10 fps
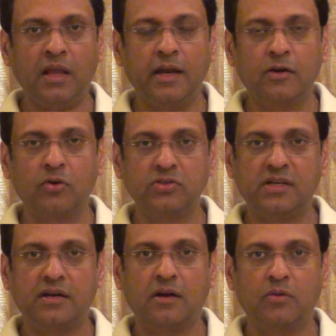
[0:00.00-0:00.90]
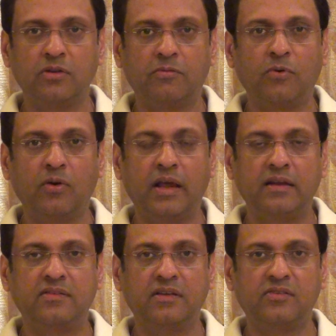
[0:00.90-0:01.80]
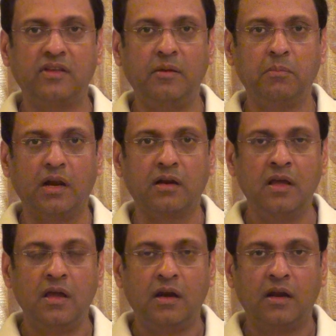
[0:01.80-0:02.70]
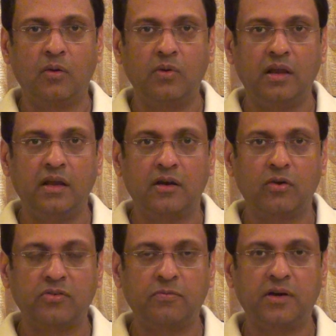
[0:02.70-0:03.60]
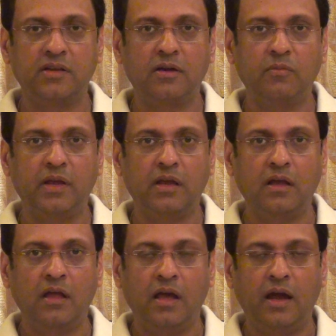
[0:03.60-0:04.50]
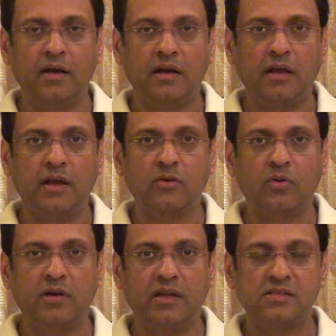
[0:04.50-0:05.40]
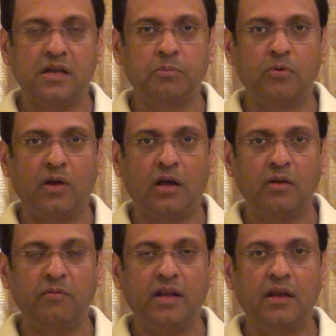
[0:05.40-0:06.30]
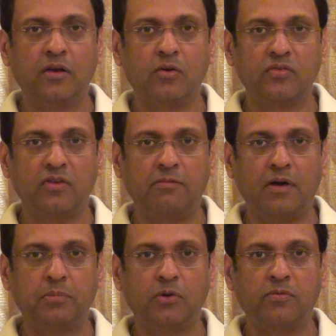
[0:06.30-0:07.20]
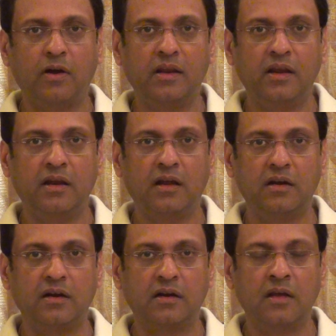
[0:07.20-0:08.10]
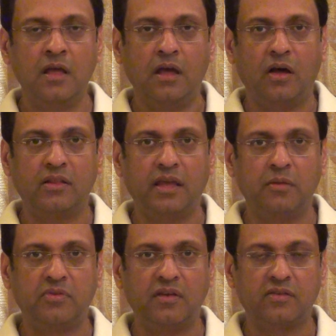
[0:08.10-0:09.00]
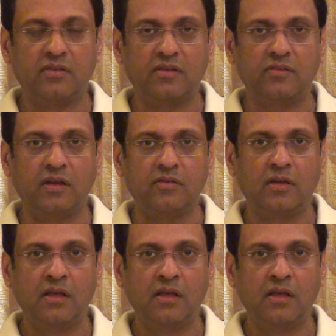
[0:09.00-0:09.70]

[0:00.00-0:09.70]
It closed at around the 4963 mark. Now it looks further weak, and it could test up to on a weekly close of up to 4,900 on the MCX exchange.